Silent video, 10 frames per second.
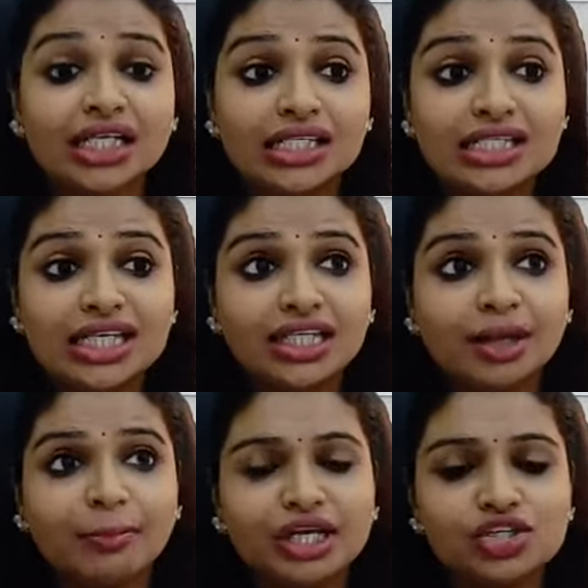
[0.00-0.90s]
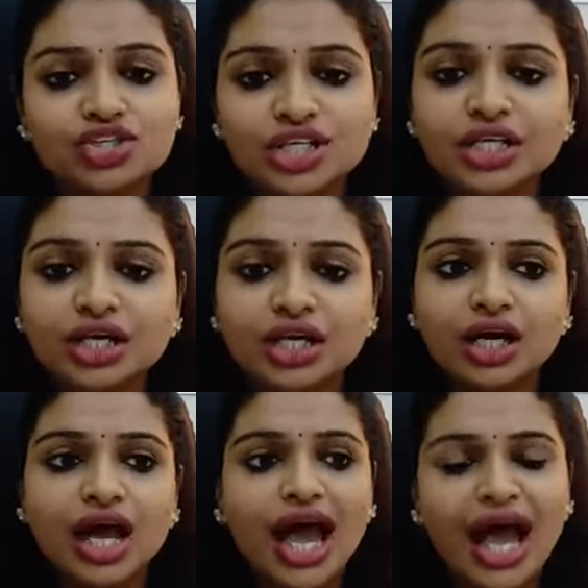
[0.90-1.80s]
see, the patient
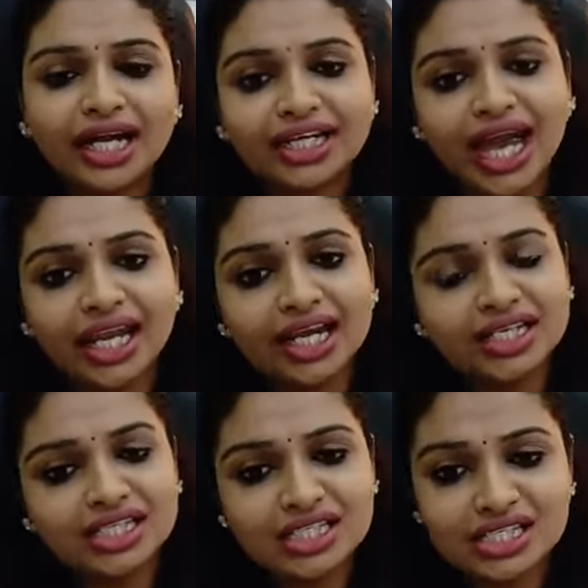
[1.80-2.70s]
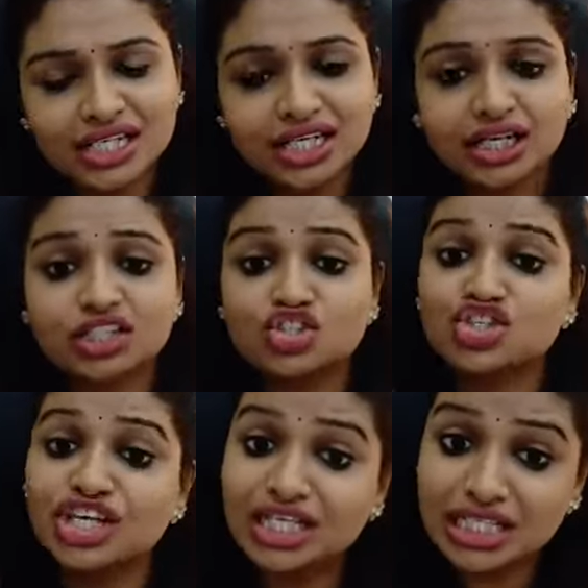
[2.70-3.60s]
had characteristic
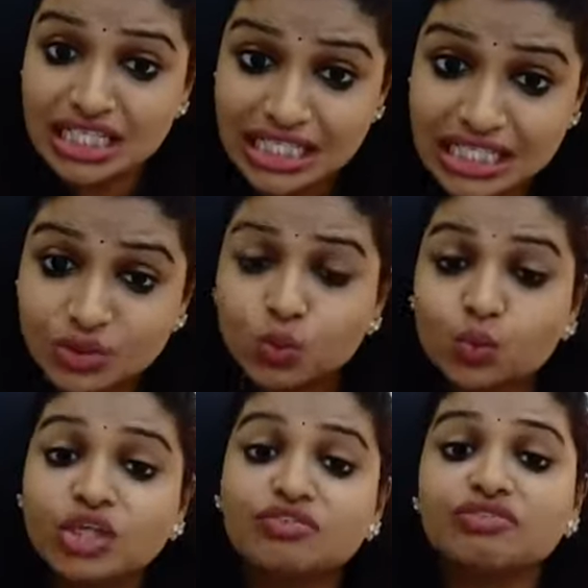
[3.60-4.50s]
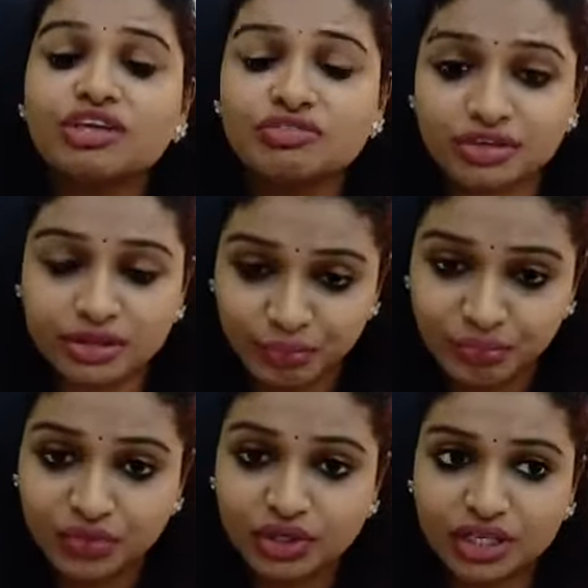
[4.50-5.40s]
chills with fever.
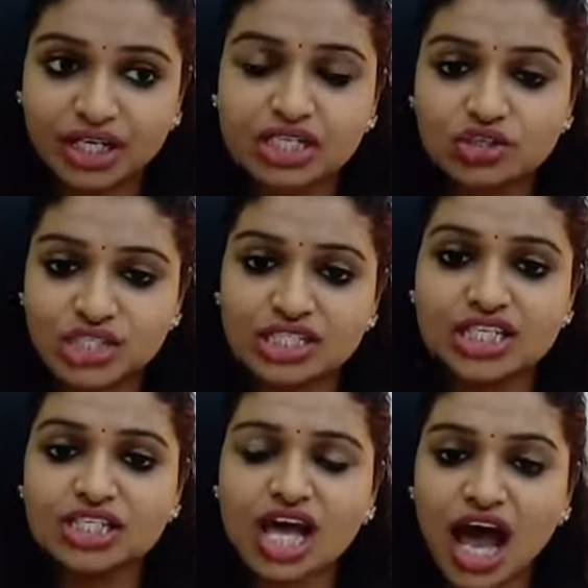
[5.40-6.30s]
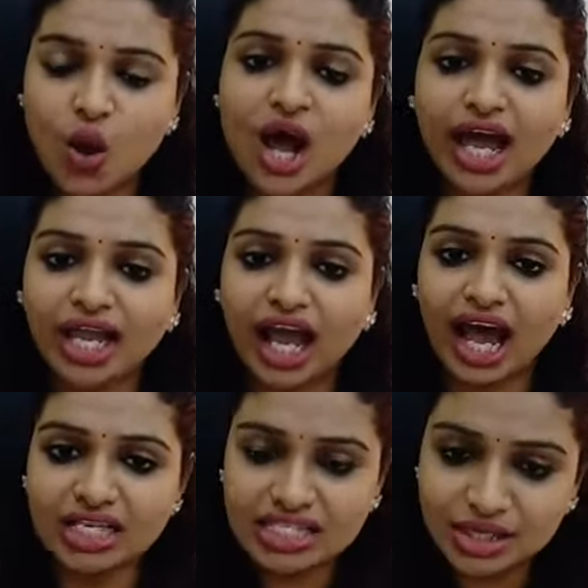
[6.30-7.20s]
Okay, so this is how I
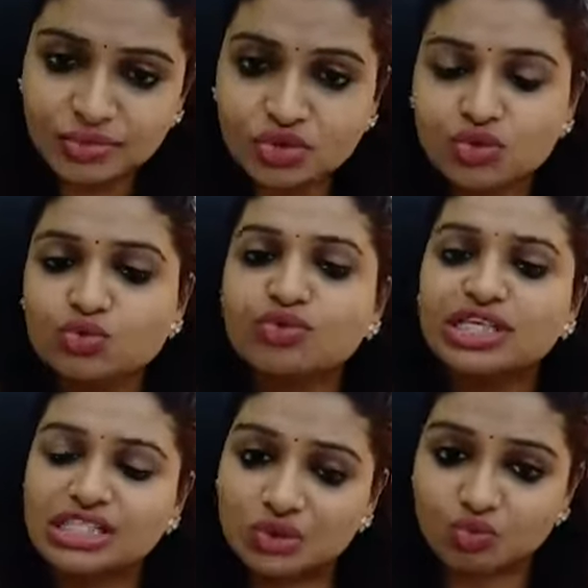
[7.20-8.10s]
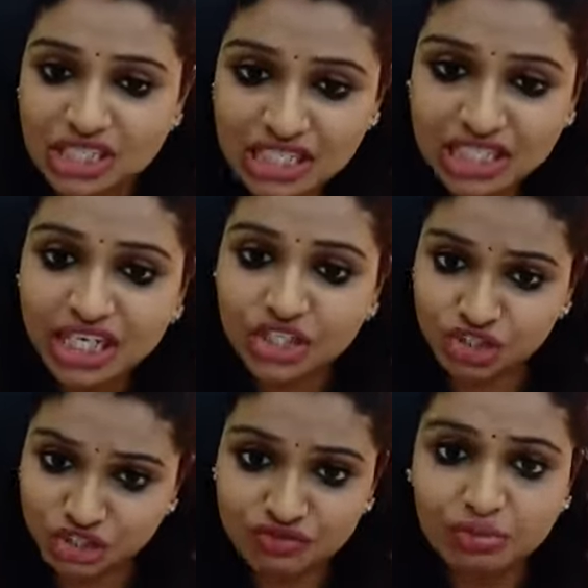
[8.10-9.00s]
asked him to do his
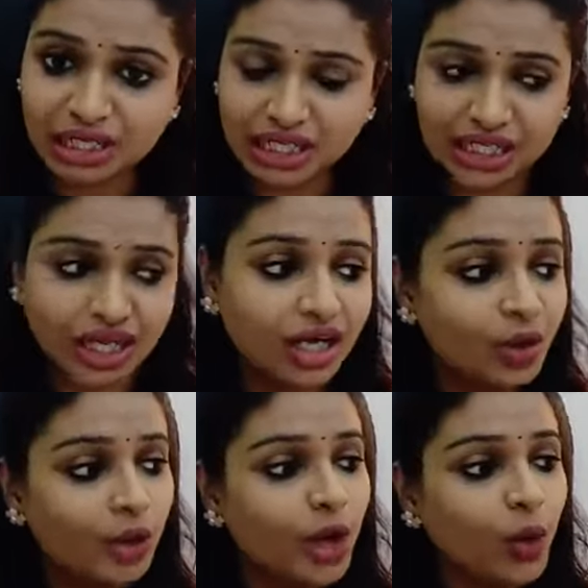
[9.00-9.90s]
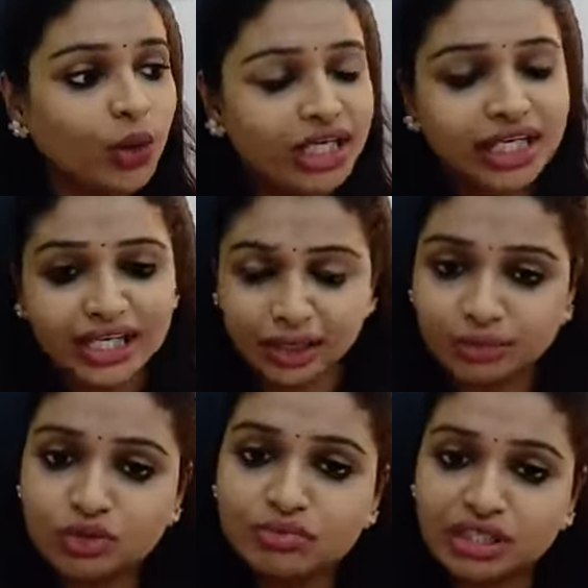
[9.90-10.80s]
investigations for malaria. When he
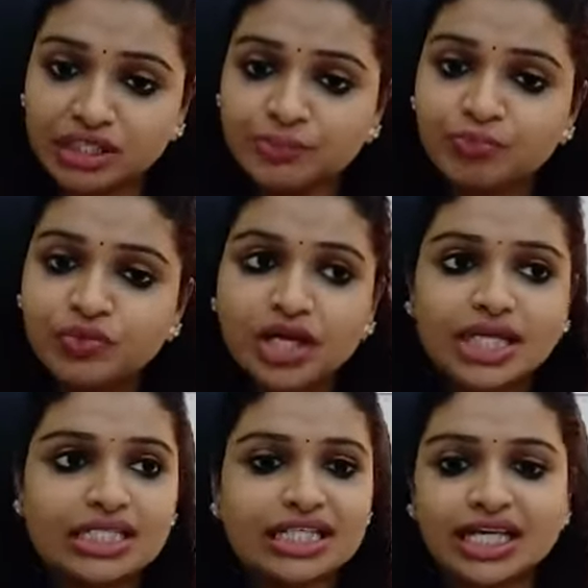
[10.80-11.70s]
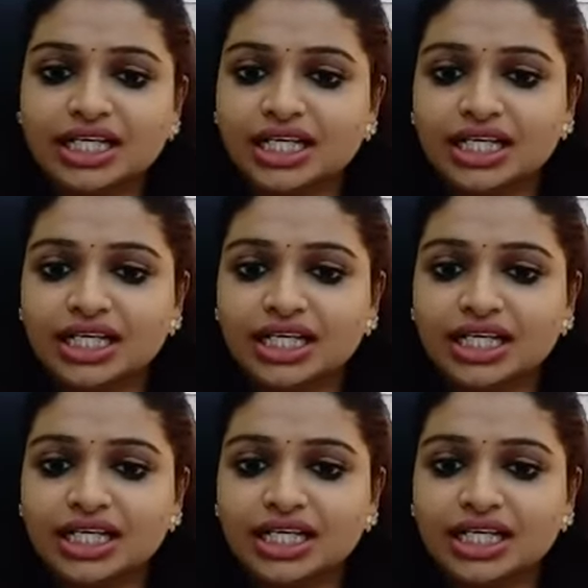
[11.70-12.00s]
came to me, he said,